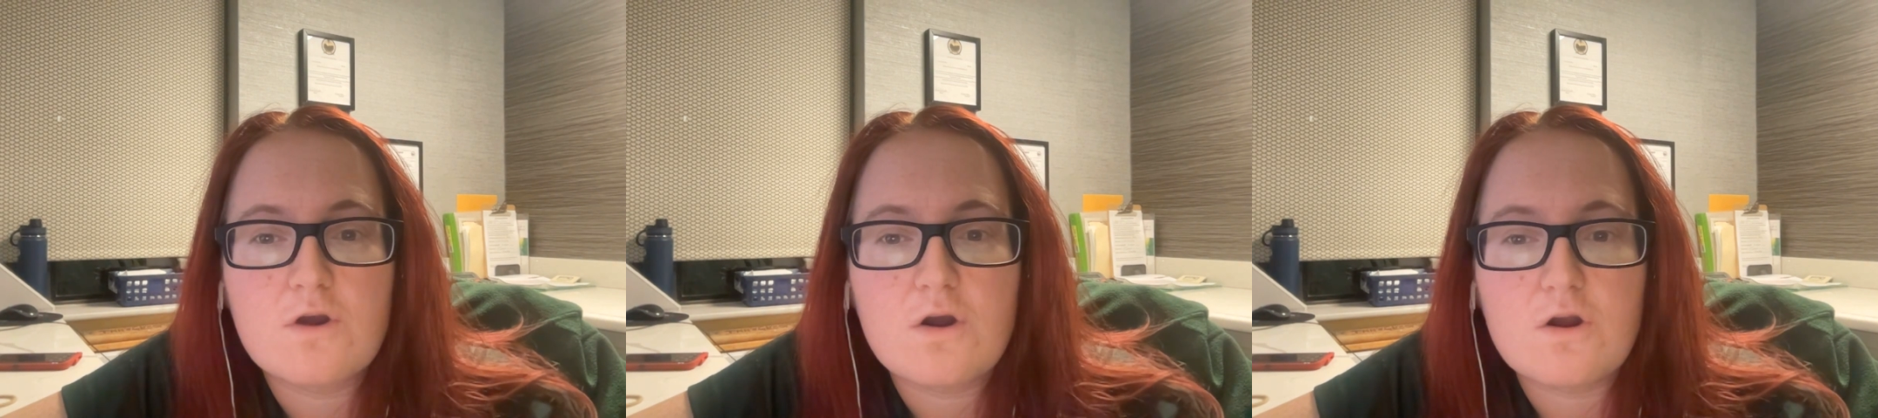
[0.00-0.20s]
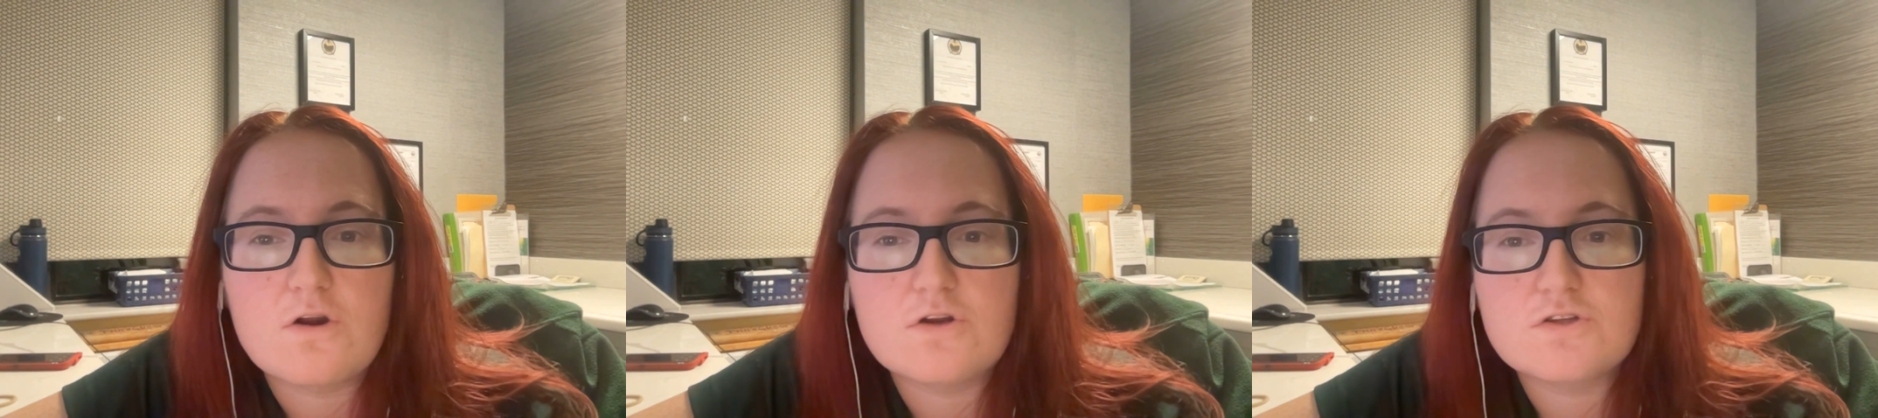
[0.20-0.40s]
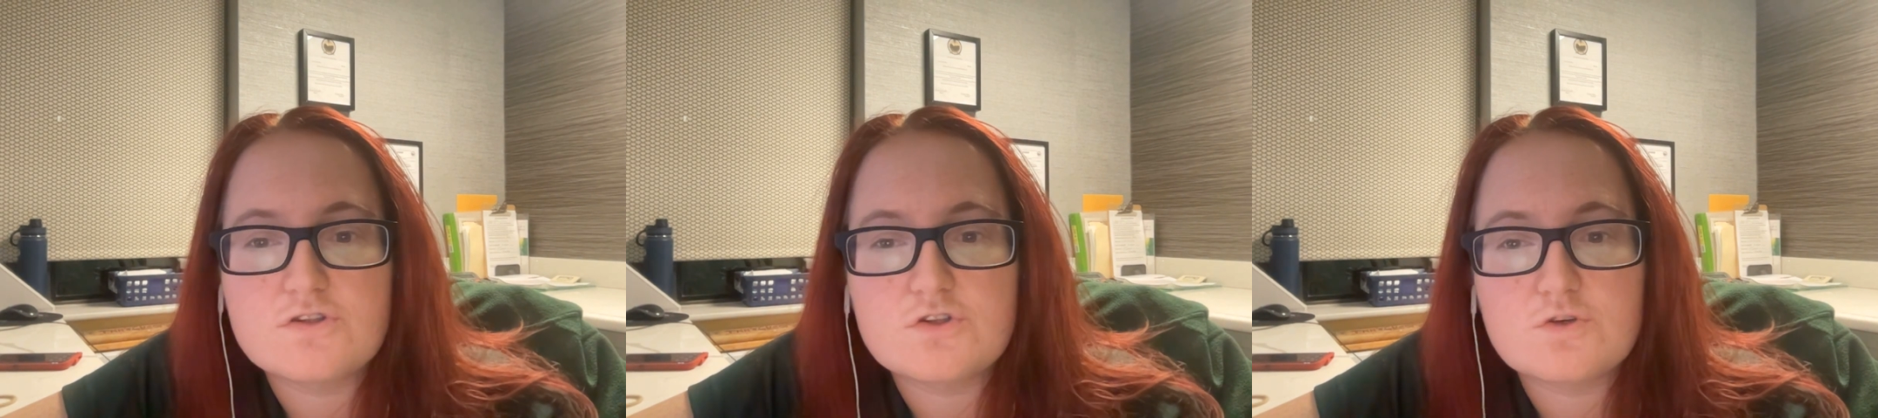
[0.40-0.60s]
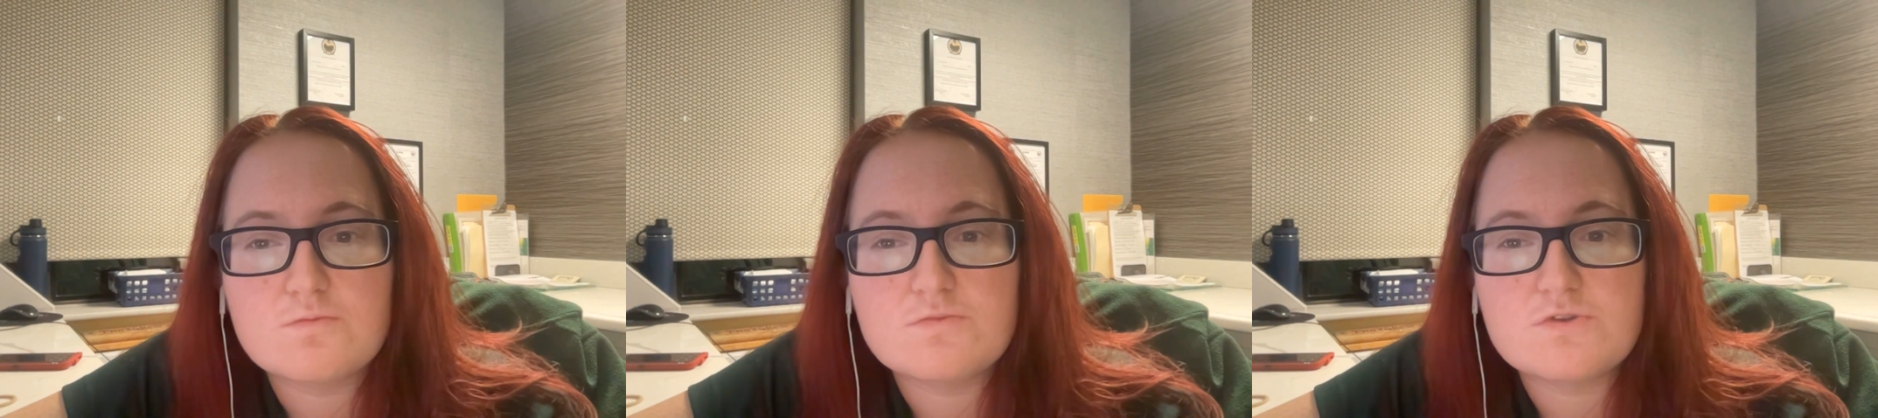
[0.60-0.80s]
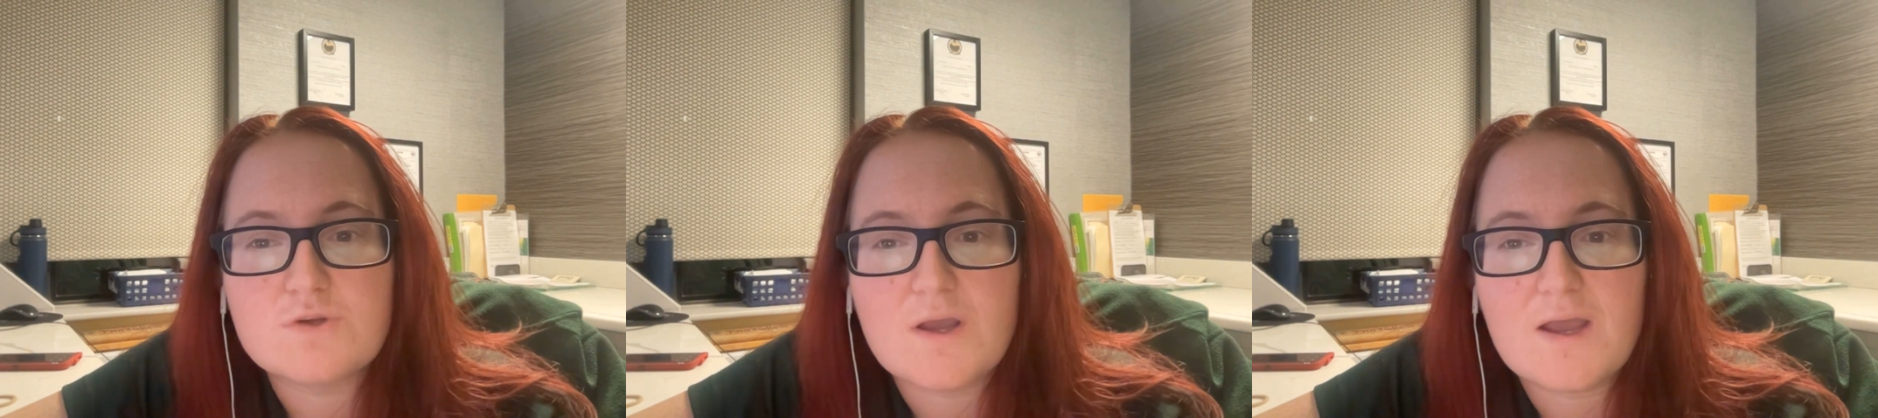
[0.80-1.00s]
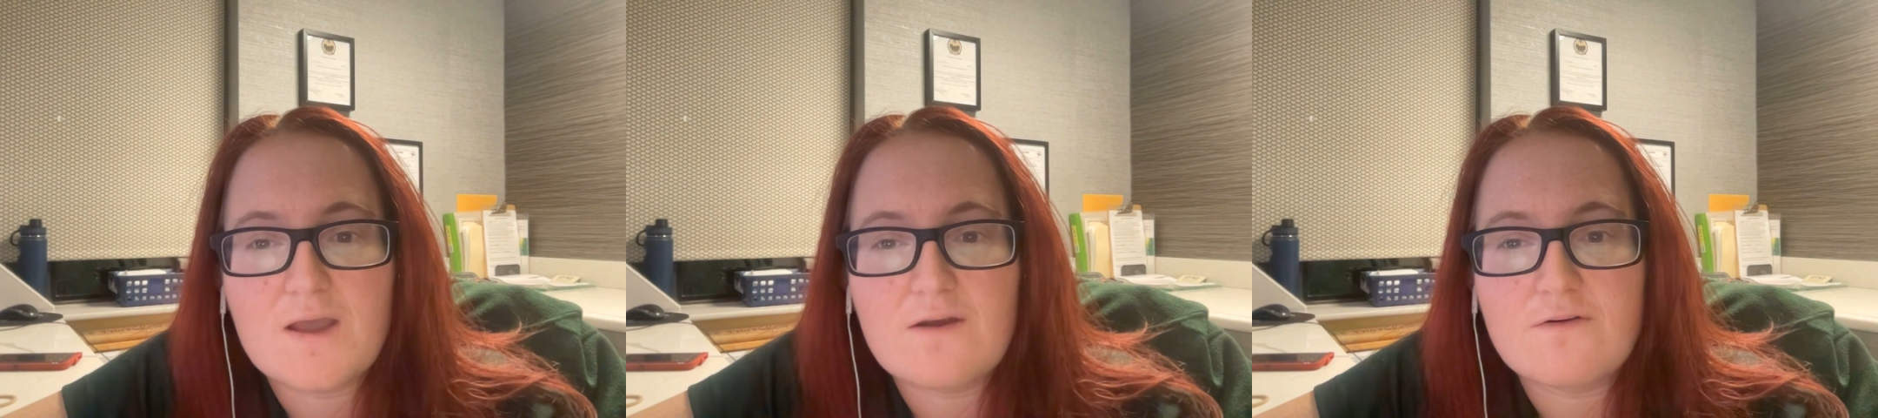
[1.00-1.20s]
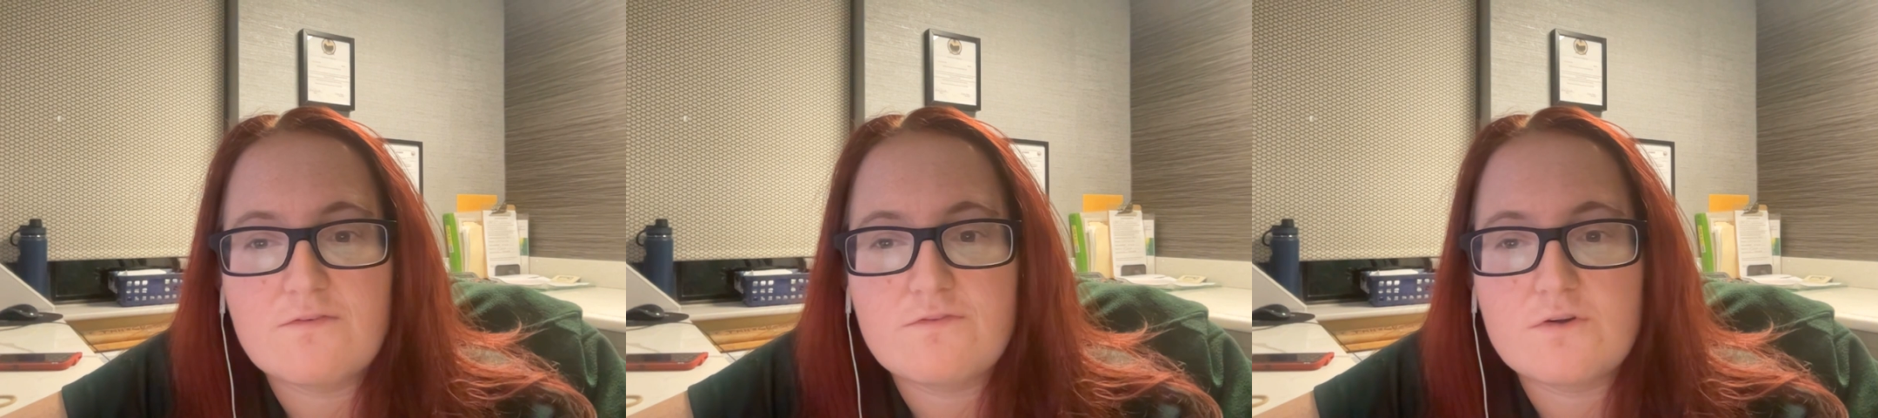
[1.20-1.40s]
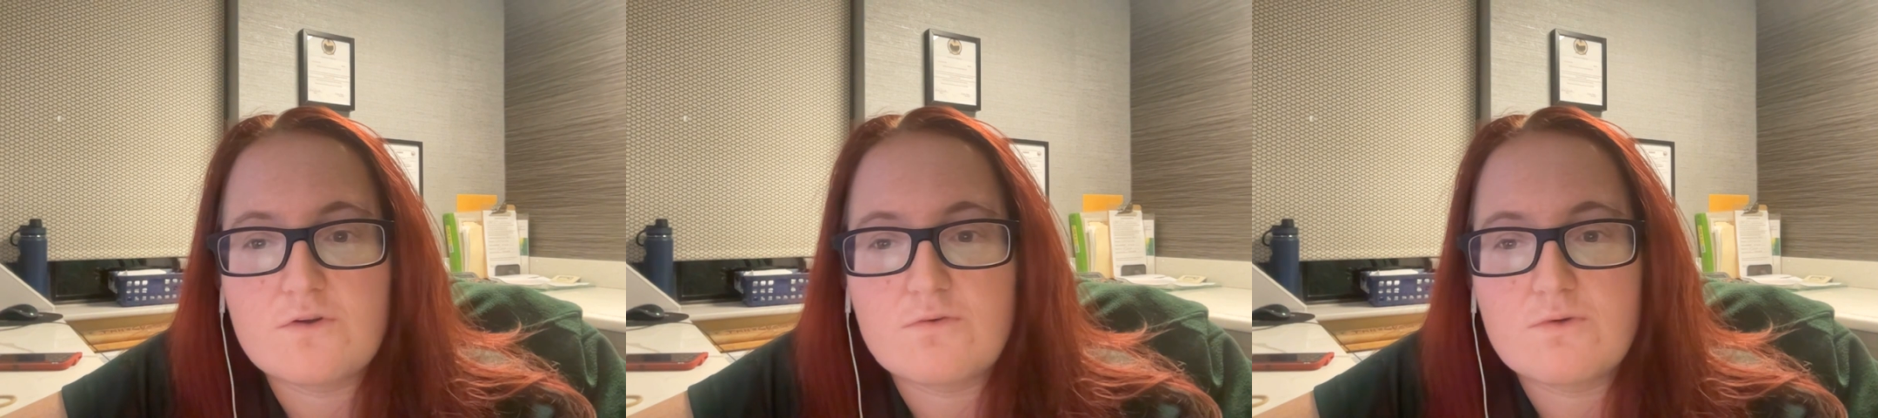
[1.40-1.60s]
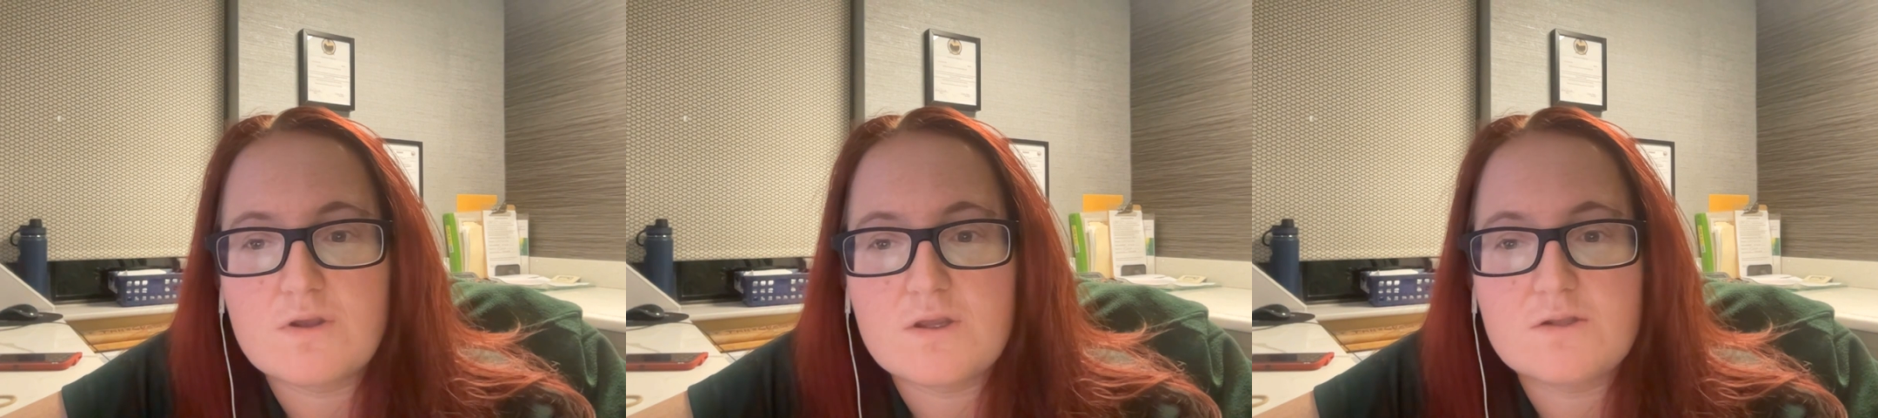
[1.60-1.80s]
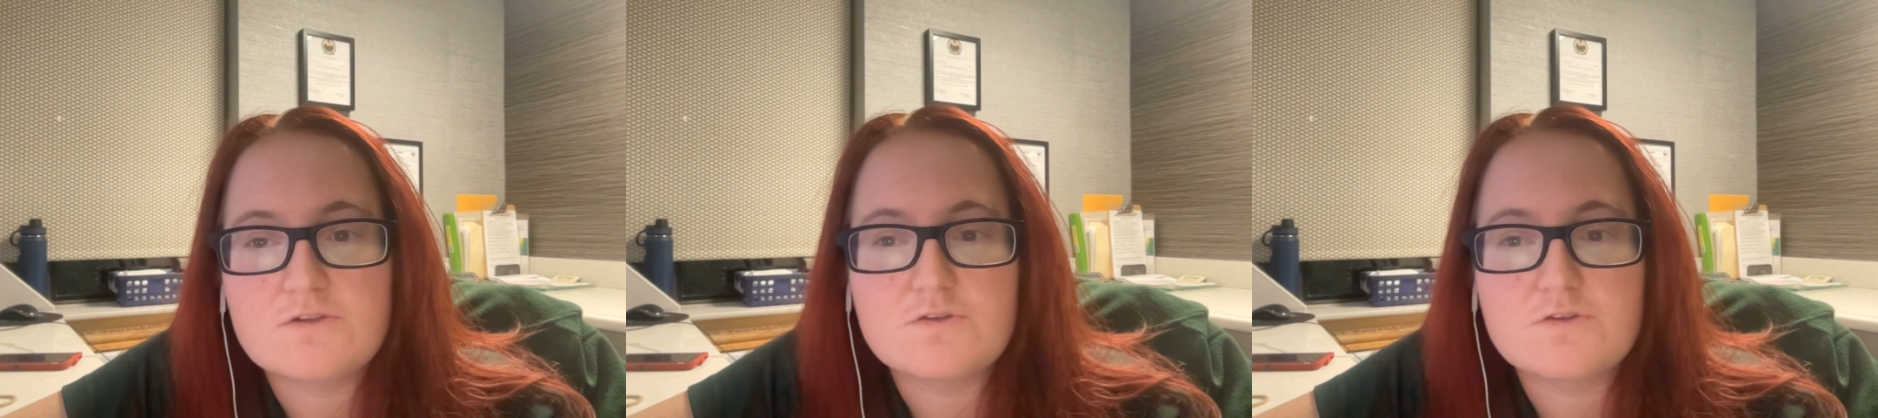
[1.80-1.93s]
are assumed to have agreed